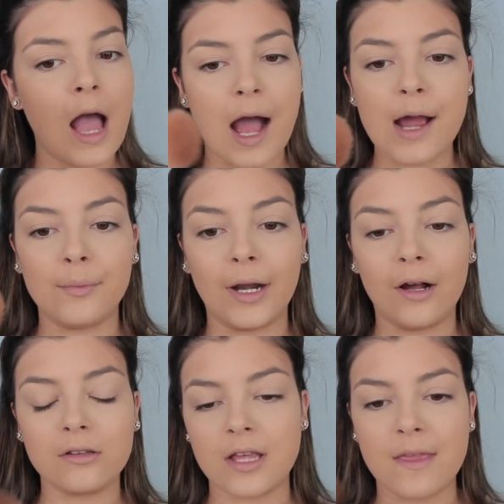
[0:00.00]

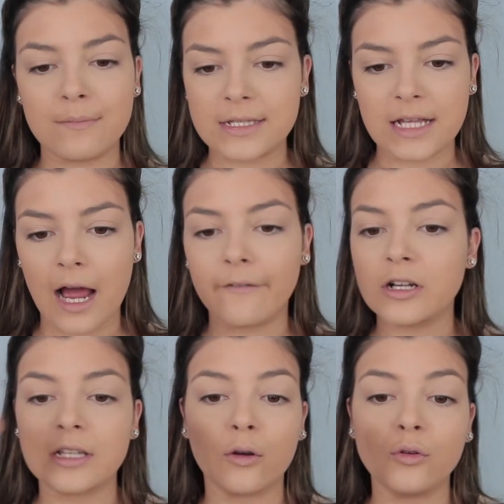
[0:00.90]
eyebrows, and then mascara,
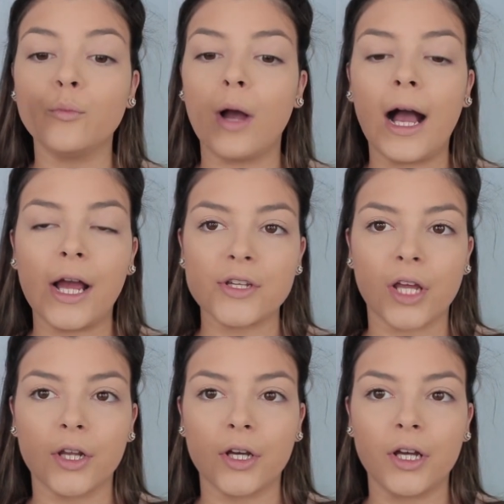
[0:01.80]
because I couldn't wear
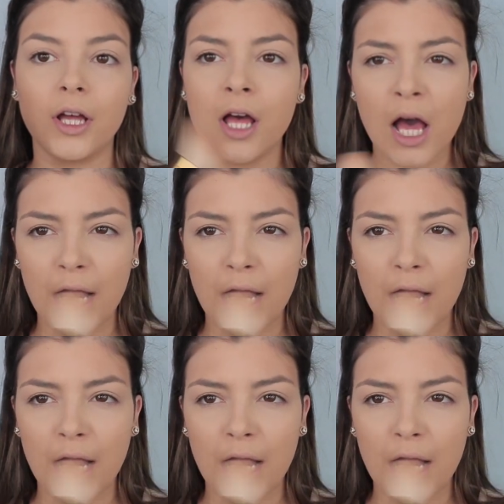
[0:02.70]
eyeshadow,